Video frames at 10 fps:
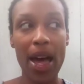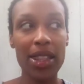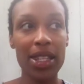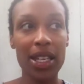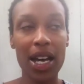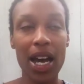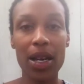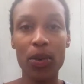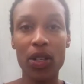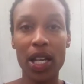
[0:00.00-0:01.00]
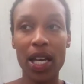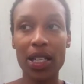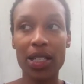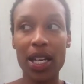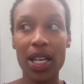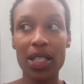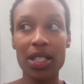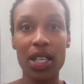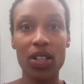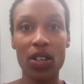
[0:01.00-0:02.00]
I think I am on like day
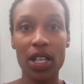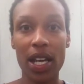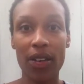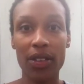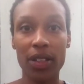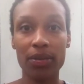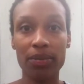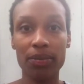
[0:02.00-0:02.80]
10 or 11.